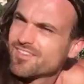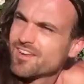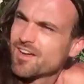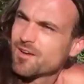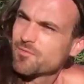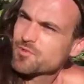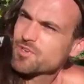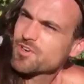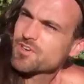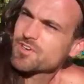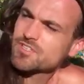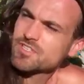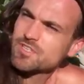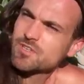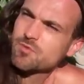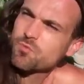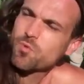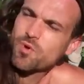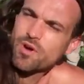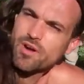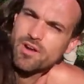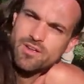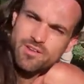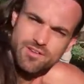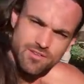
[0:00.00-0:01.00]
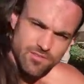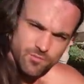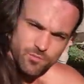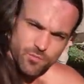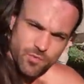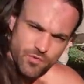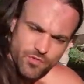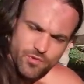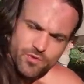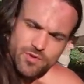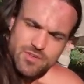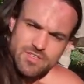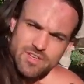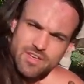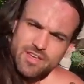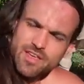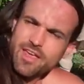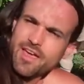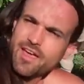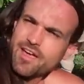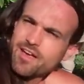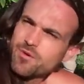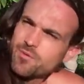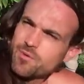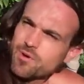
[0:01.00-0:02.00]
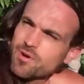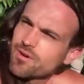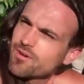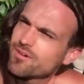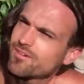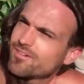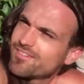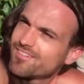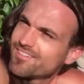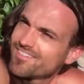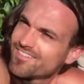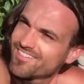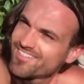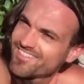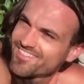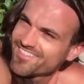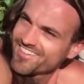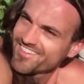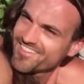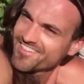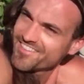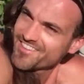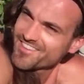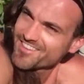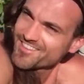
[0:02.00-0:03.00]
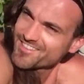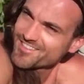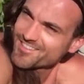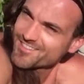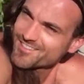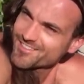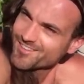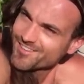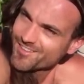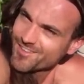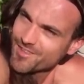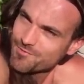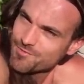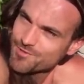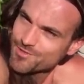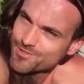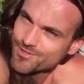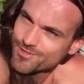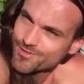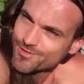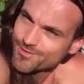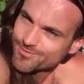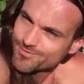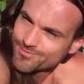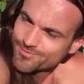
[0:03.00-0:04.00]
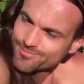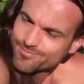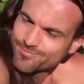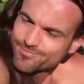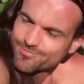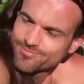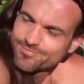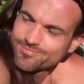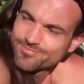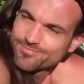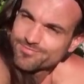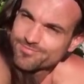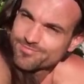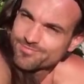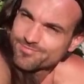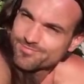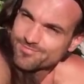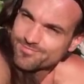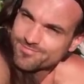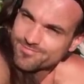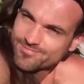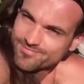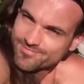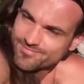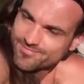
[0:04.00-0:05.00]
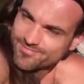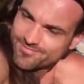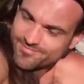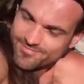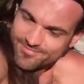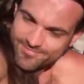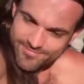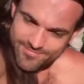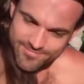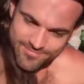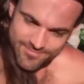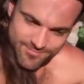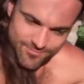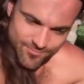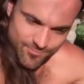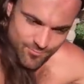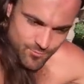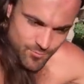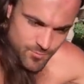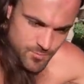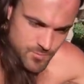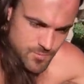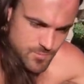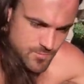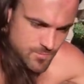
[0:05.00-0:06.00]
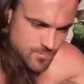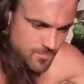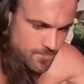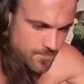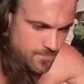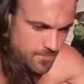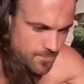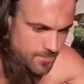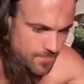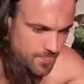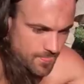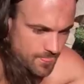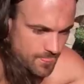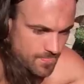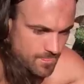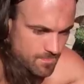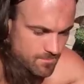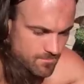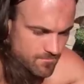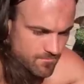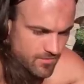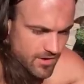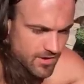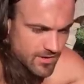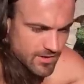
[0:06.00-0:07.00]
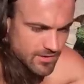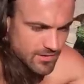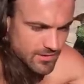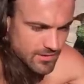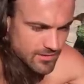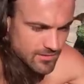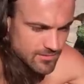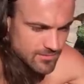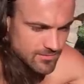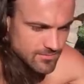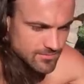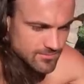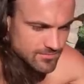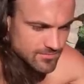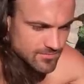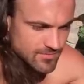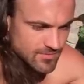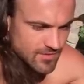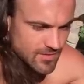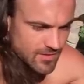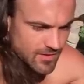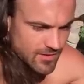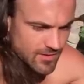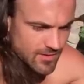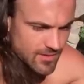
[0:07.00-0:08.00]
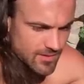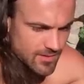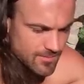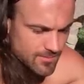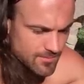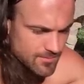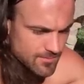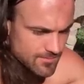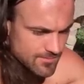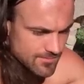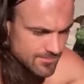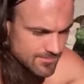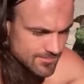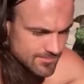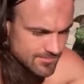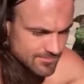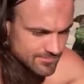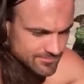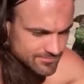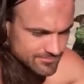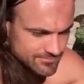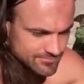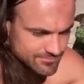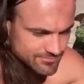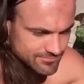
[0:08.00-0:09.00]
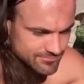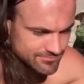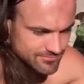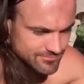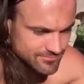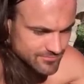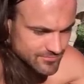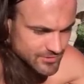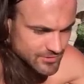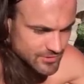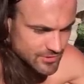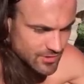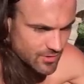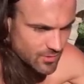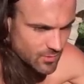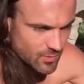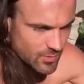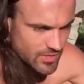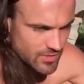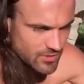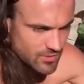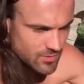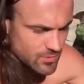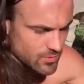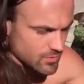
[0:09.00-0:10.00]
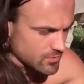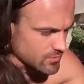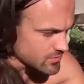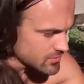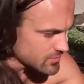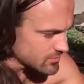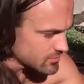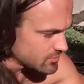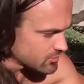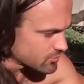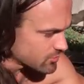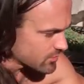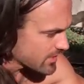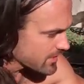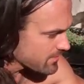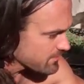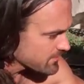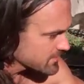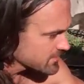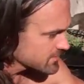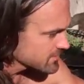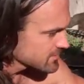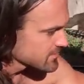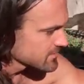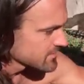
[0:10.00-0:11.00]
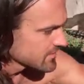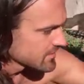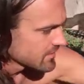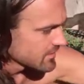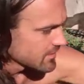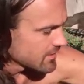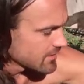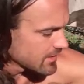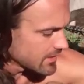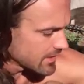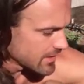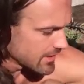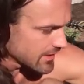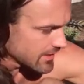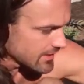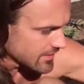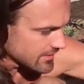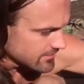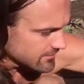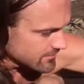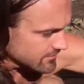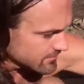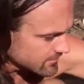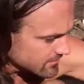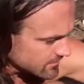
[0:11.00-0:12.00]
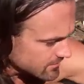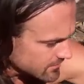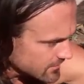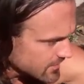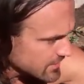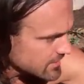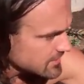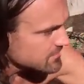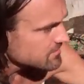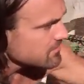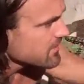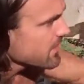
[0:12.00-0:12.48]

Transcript: I'm trying to see what I what there is I can't grow. Yeah. In this climate zone. How often does it rain here in the summertime? Very little. Um, so we use drips and these